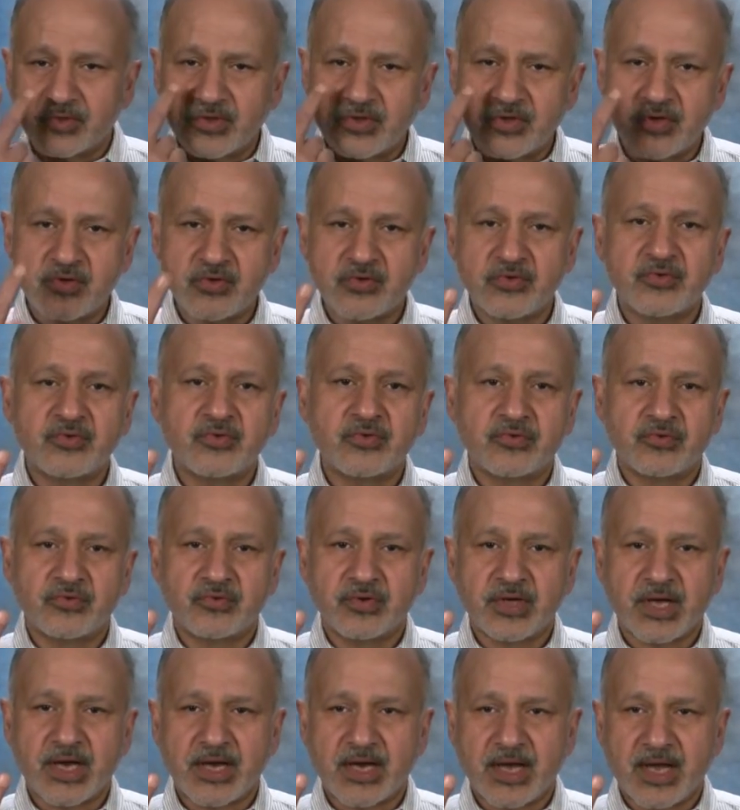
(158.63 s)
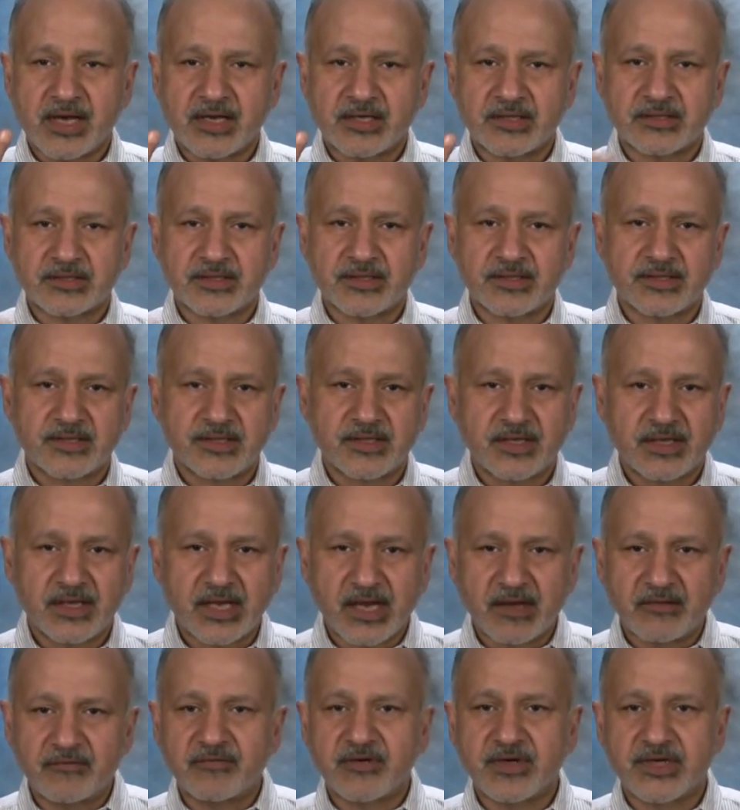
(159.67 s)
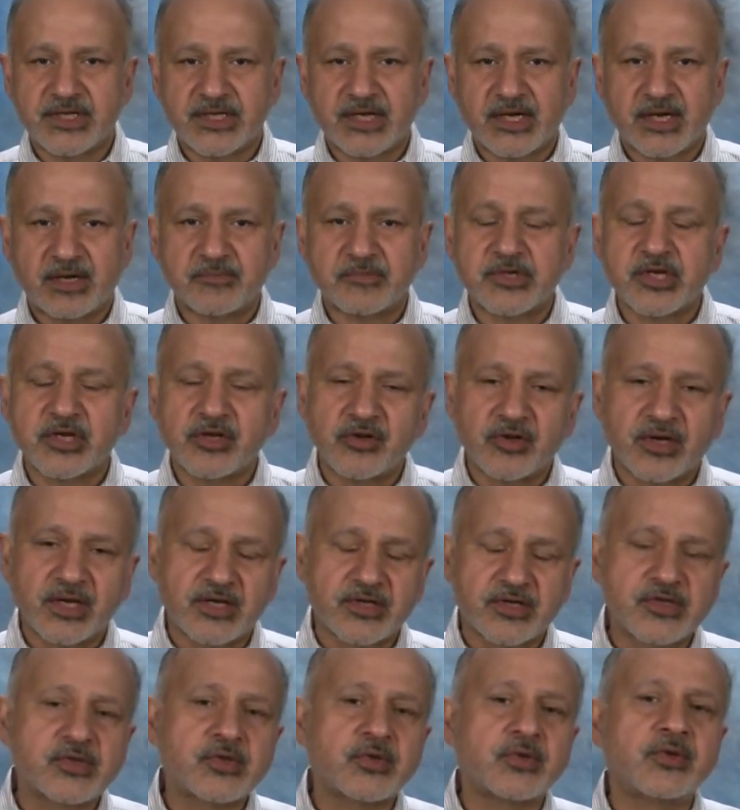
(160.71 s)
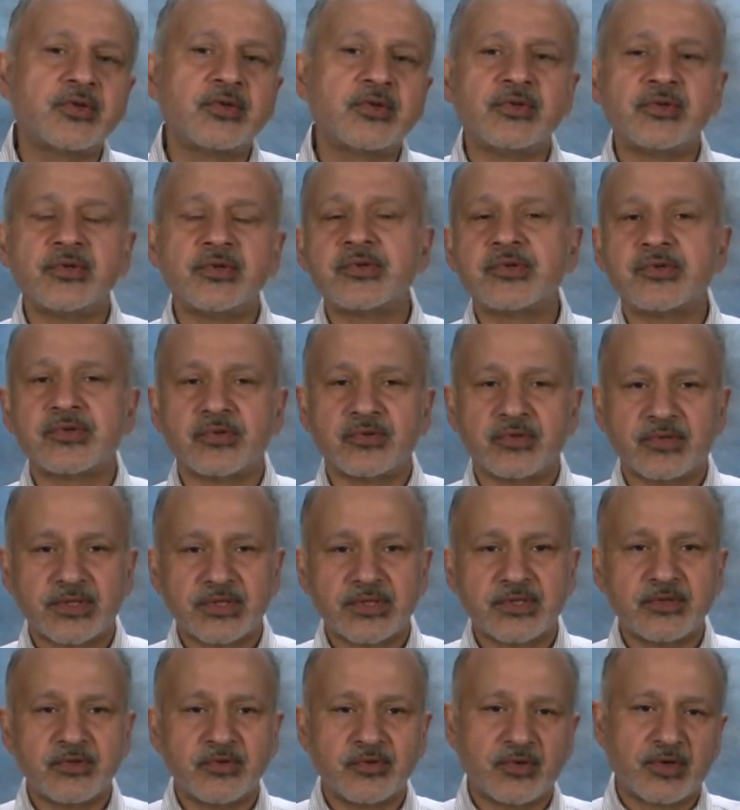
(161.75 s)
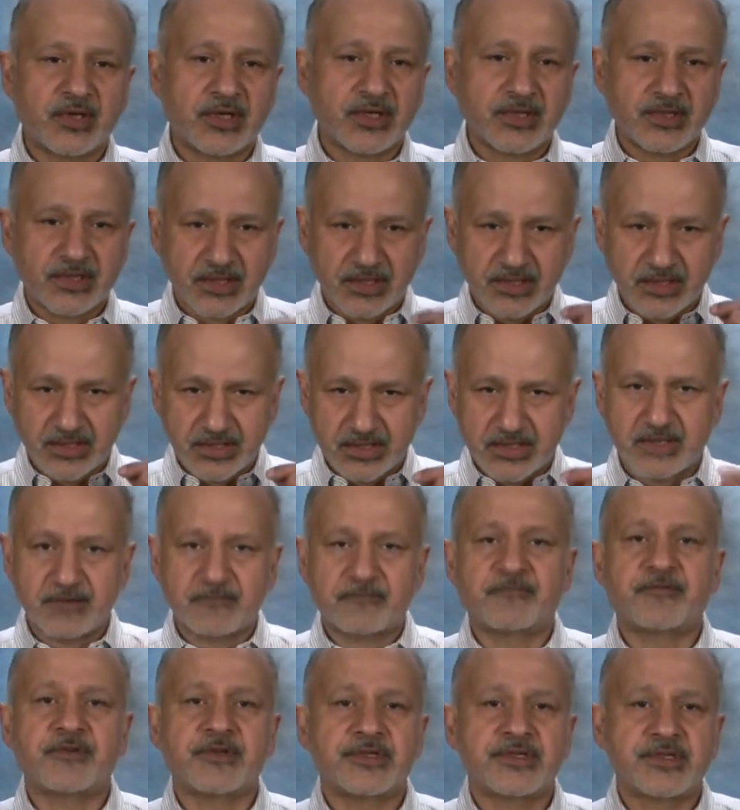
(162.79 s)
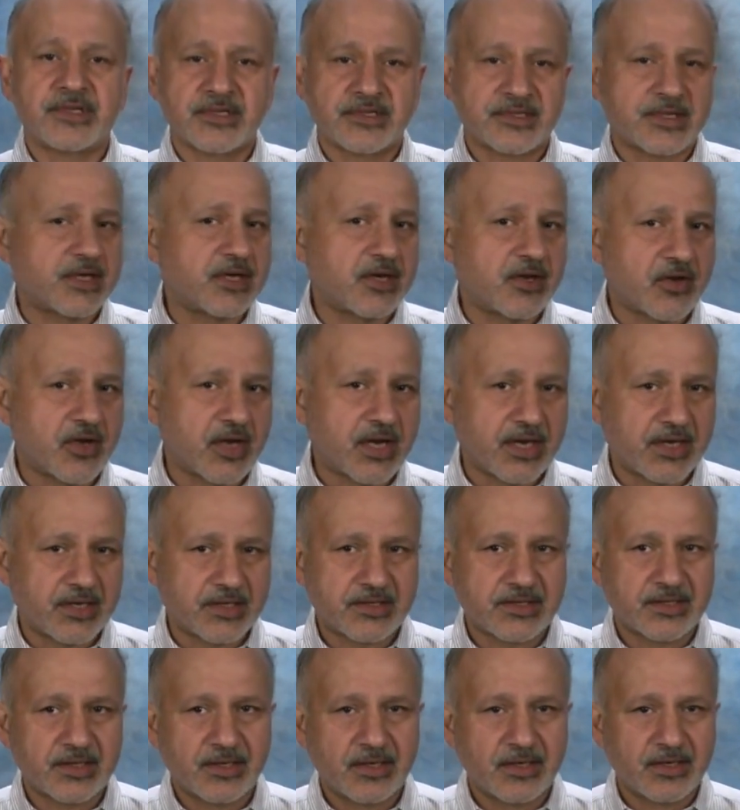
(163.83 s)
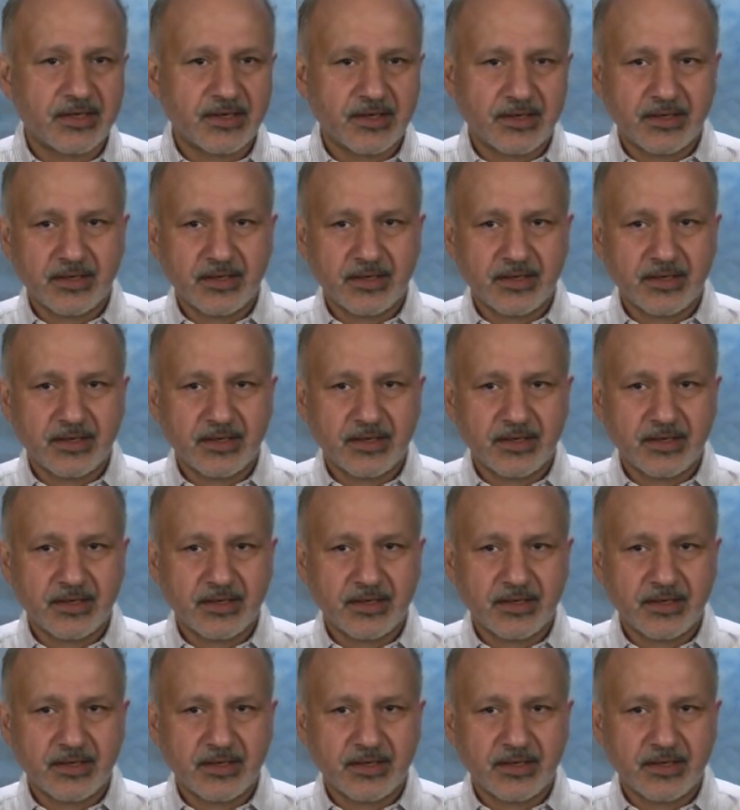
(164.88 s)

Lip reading: to do two analyses every time till you get so used to doing the differences in your head.